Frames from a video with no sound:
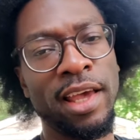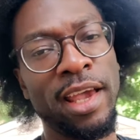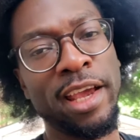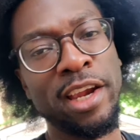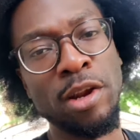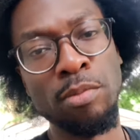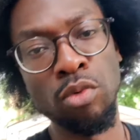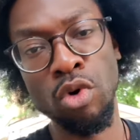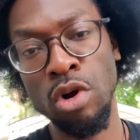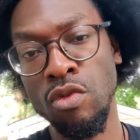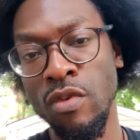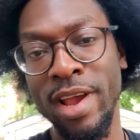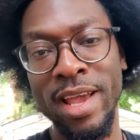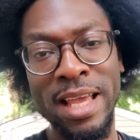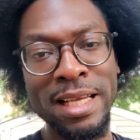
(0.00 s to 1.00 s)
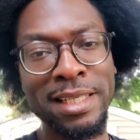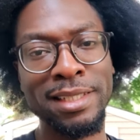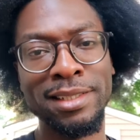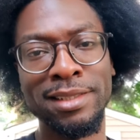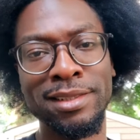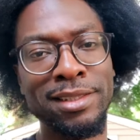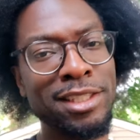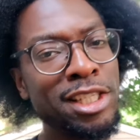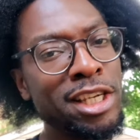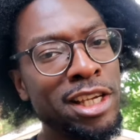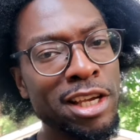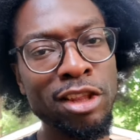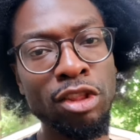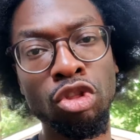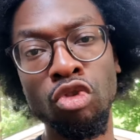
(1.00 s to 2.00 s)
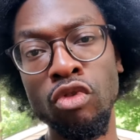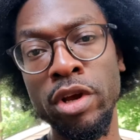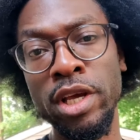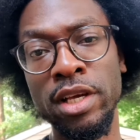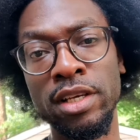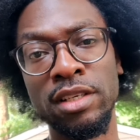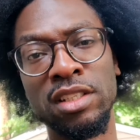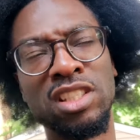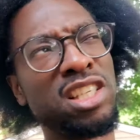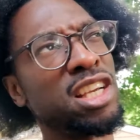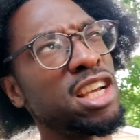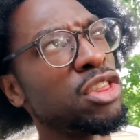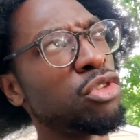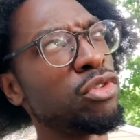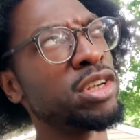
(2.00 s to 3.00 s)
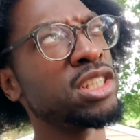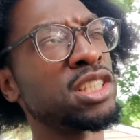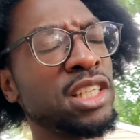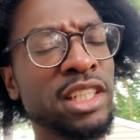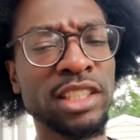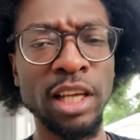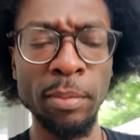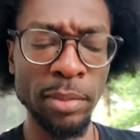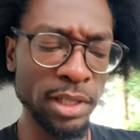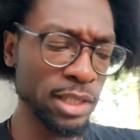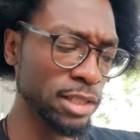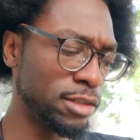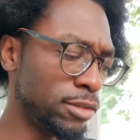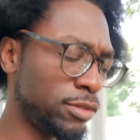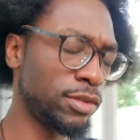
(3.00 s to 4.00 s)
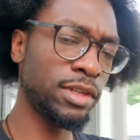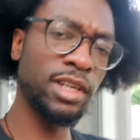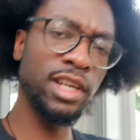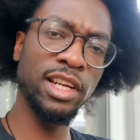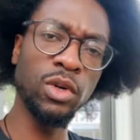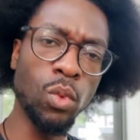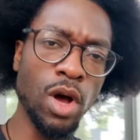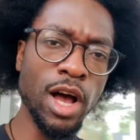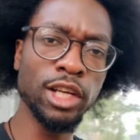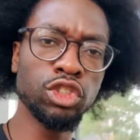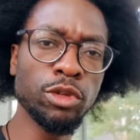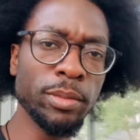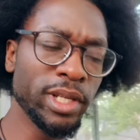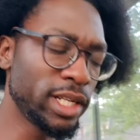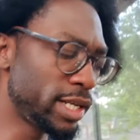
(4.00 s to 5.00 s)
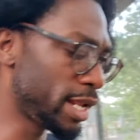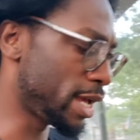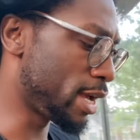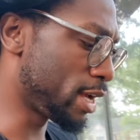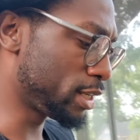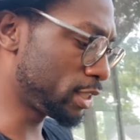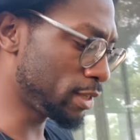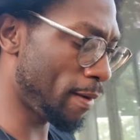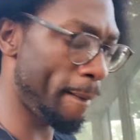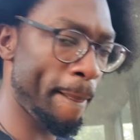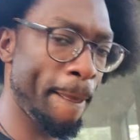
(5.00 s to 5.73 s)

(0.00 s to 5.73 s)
And the boy ran 10 3. 10 3 6, I believe, at the 100 meter dash.